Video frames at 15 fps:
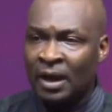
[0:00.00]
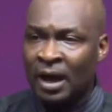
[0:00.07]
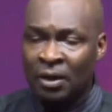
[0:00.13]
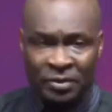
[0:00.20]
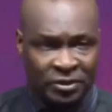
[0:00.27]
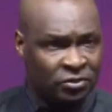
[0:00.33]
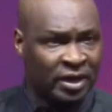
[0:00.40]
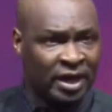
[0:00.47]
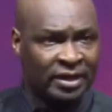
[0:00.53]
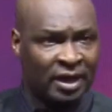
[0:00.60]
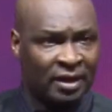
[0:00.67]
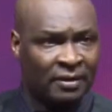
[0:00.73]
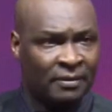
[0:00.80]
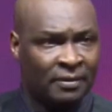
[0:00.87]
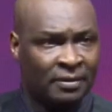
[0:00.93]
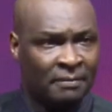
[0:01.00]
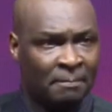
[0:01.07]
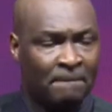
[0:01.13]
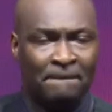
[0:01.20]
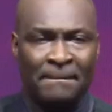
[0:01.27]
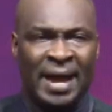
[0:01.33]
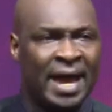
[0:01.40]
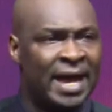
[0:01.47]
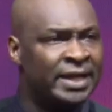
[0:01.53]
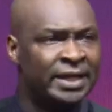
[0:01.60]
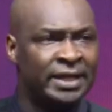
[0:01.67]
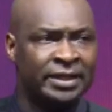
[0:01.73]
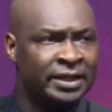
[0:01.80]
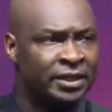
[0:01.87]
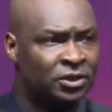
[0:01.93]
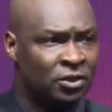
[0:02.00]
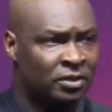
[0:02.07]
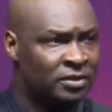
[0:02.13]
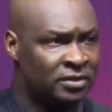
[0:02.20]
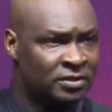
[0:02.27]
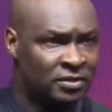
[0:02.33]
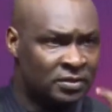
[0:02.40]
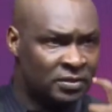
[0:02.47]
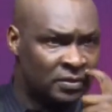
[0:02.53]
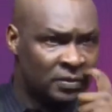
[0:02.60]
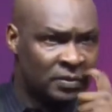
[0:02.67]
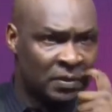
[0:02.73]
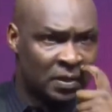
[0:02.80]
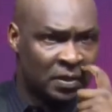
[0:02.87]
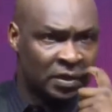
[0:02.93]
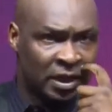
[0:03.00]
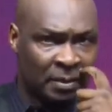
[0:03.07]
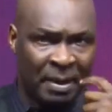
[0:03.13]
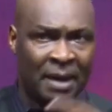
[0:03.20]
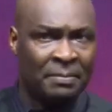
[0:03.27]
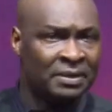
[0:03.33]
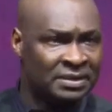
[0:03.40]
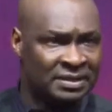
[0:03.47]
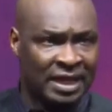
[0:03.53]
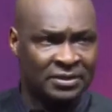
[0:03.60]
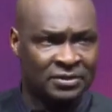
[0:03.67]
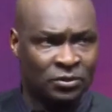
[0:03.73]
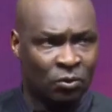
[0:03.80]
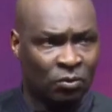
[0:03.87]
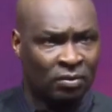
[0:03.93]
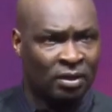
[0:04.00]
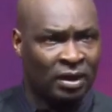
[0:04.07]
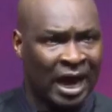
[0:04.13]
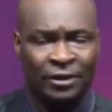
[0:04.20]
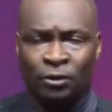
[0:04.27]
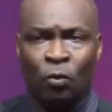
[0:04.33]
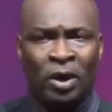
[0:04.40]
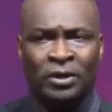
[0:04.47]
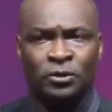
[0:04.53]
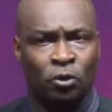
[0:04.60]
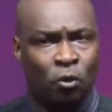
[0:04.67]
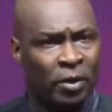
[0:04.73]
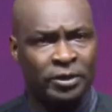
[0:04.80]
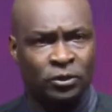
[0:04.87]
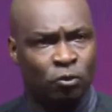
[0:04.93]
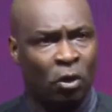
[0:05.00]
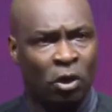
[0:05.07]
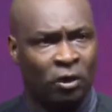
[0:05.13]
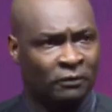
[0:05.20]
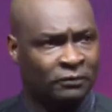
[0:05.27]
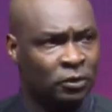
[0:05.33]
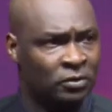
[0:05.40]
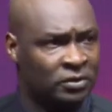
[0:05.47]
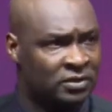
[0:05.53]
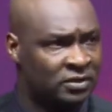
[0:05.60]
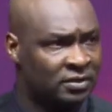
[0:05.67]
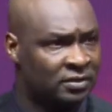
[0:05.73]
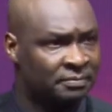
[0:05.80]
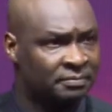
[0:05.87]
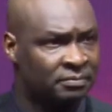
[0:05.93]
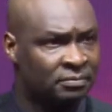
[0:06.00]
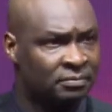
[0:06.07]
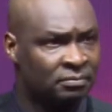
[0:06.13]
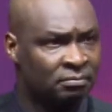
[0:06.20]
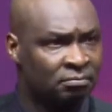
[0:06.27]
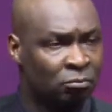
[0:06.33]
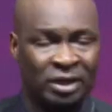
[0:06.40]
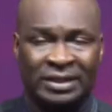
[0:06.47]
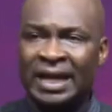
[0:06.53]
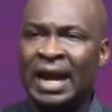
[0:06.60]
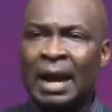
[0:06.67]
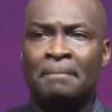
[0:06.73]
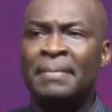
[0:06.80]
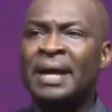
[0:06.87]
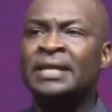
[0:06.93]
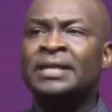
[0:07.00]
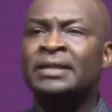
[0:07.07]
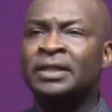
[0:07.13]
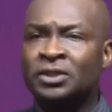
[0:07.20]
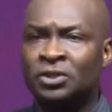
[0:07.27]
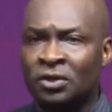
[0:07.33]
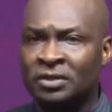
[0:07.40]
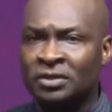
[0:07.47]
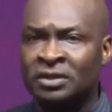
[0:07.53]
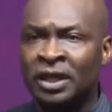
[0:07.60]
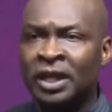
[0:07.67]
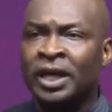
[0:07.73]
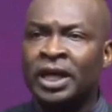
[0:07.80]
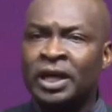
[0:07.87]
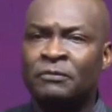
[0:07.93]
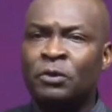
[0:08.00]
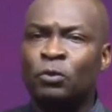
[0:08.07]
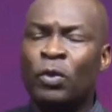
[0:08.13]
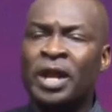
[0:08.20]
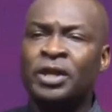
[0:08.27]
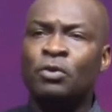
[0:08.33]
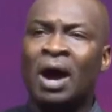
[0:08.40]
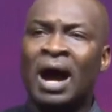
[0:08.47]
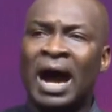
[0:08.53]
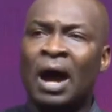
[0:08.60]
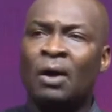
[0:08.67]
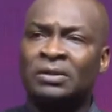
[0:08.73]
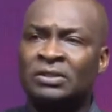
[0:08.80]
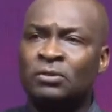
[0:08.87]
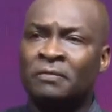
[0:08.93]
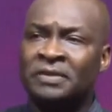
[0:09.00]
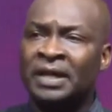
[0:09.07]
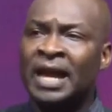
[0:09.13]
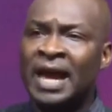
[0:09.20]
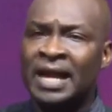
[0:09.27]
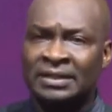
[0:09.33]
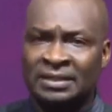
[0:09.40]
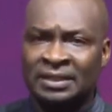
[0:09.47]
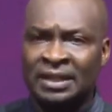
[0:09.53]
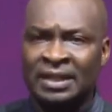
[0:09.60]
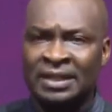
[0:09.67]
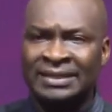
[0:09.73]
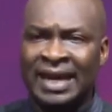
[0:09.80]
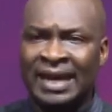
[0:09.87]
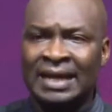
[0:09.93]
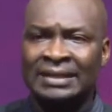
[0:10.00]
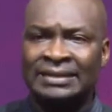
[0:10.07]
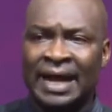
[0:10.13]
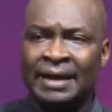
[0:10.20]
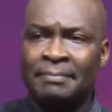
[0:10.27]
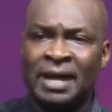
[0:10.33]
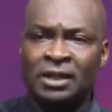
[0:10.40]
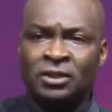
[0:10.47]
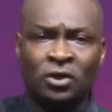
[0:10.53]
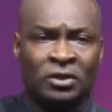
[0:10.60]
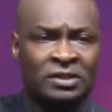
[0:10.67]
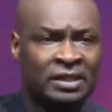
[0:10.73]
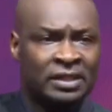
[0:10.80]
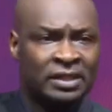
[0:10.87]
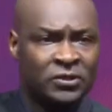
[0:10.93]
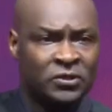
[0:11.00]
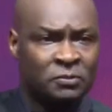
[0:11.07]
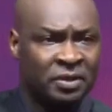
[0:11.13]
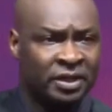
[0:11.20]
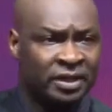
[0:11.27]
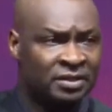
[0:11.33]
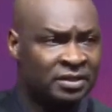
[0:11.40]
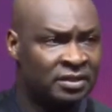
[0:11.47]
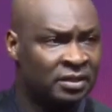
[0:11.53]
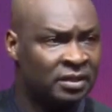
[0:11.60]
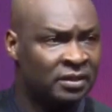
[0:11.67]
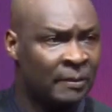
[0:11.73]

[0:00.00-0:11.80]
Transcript: Are we together? Many regions. The Bible says so. I don't want to go into all of those. But there are many regions. Even when you are out of the earth, there are dimensions in the spirit.